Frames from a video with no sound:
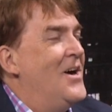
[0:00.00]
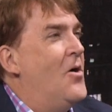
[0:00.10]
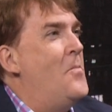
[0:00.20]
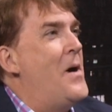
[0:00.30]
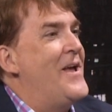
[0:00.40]

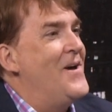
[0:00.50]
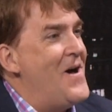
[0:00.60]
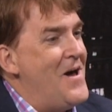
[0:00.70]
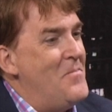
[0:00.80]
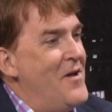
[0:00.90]
Oh my
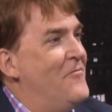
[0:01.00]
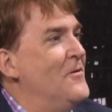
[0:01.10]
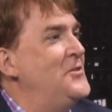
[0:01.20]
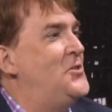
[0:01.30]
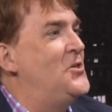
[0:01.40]
God, my
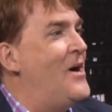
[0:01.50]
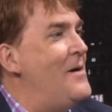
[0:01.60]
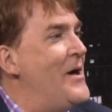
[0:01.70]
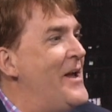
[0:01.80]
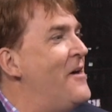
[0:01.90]
first
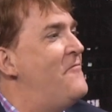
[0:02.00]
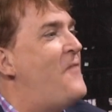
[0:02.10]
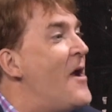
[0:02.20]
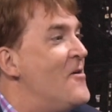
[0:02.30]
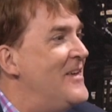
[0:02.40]
job, and I got
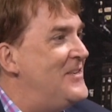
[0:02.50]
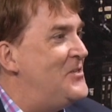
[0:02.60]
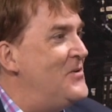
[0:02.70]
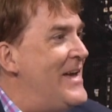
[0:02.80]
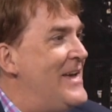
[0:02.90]
fired in
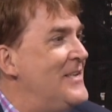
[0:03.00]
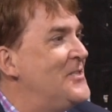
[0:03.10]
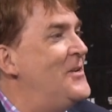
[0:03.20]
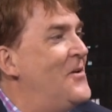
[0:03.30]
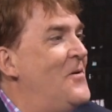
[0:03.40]
2 days.
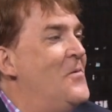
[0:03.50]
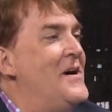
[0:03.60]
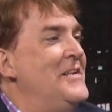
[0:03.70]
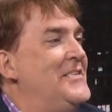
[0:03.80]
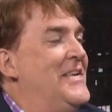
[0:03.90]
You know what it
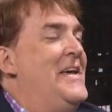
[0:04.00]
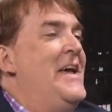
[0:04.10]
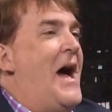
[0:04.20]
was?